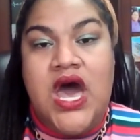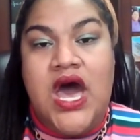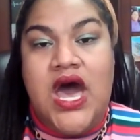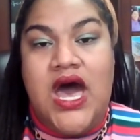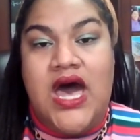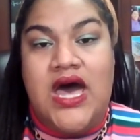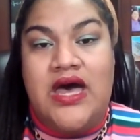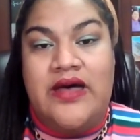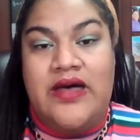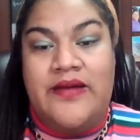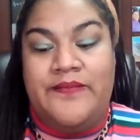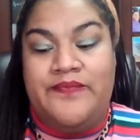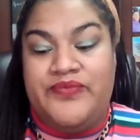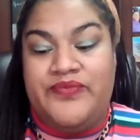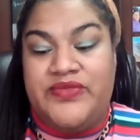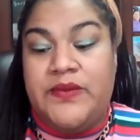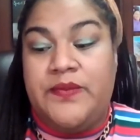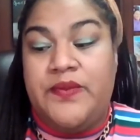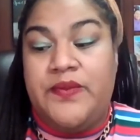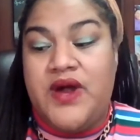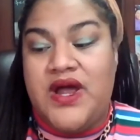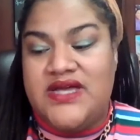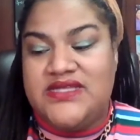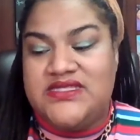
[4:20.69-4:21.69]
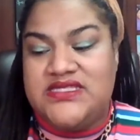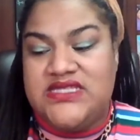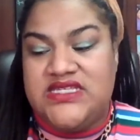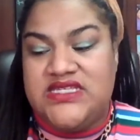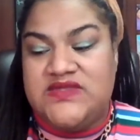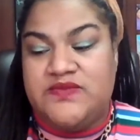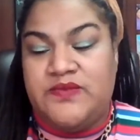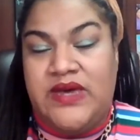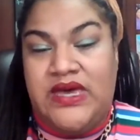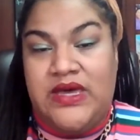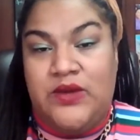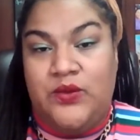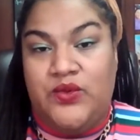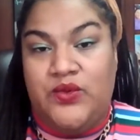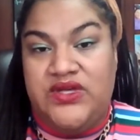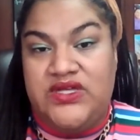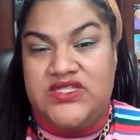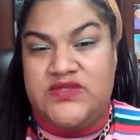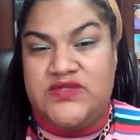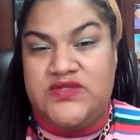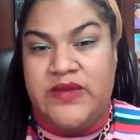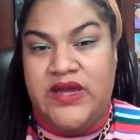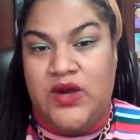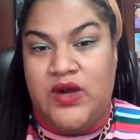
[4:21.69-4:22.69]
the process by
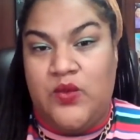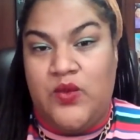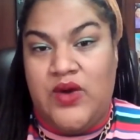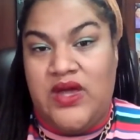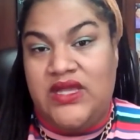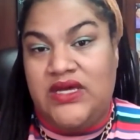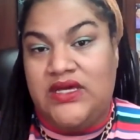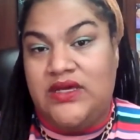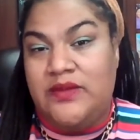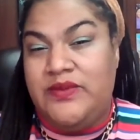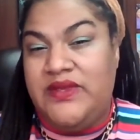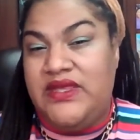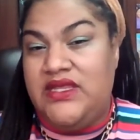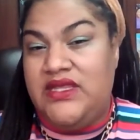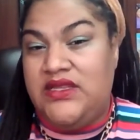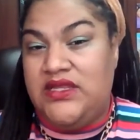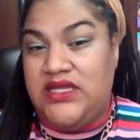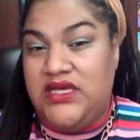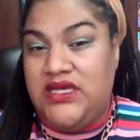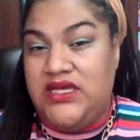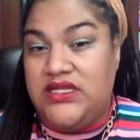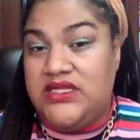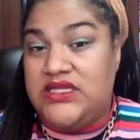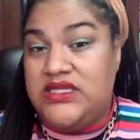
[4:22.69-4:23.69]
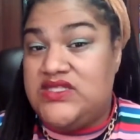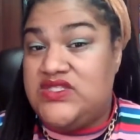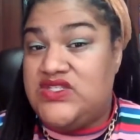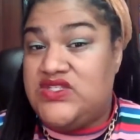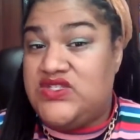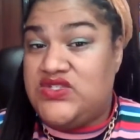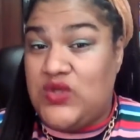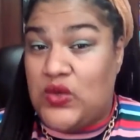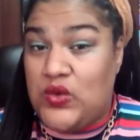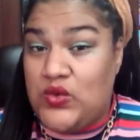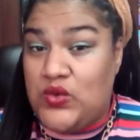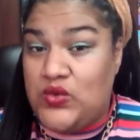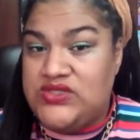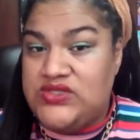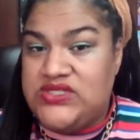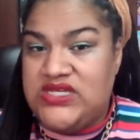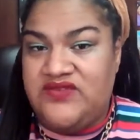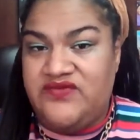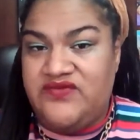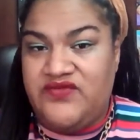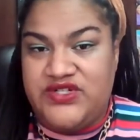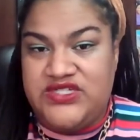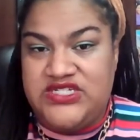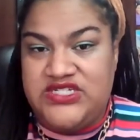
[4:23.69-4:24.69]
which marijuana could be legally sold
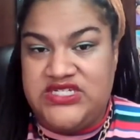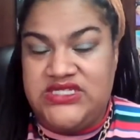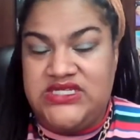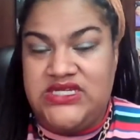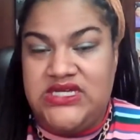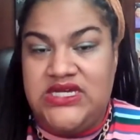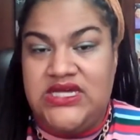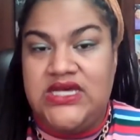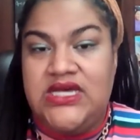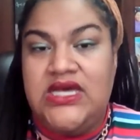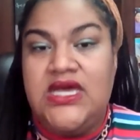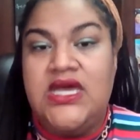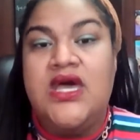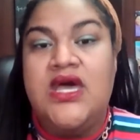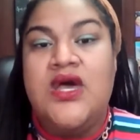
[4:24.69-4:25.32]
in Virginia?